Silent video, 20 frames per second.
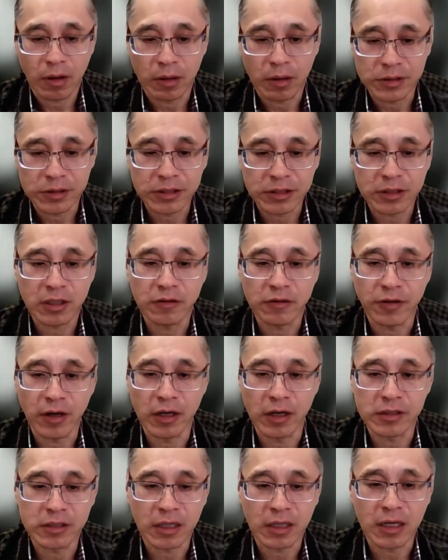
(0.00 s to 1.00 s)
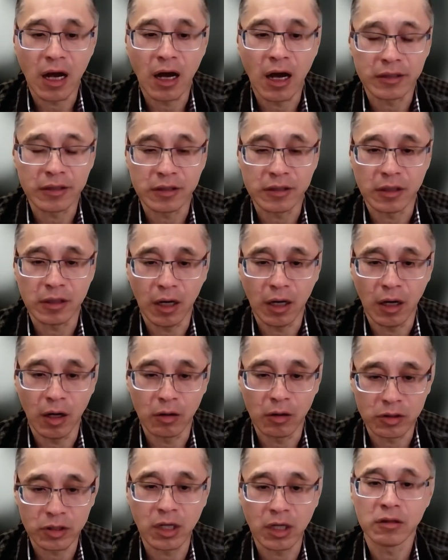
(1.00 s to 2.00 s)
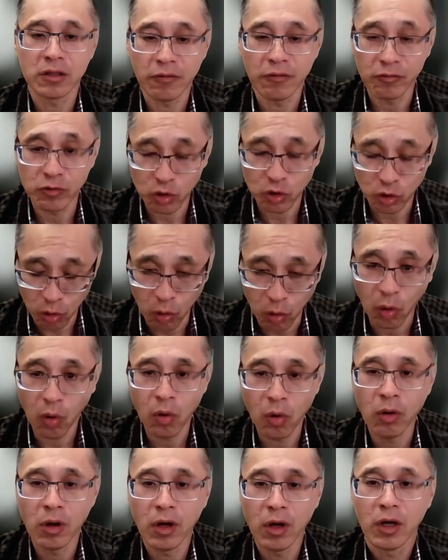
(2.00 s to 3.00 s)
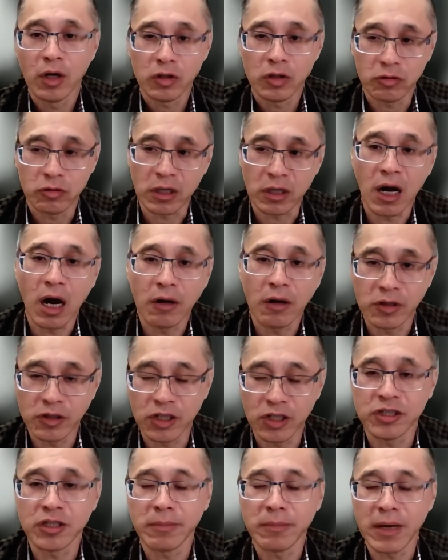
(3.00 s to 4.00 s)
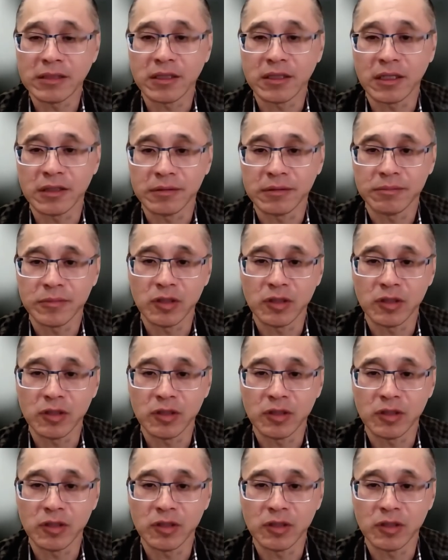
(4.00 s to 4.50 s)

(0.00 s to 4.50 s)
serve as a kind of alternative tool to the current teaching method.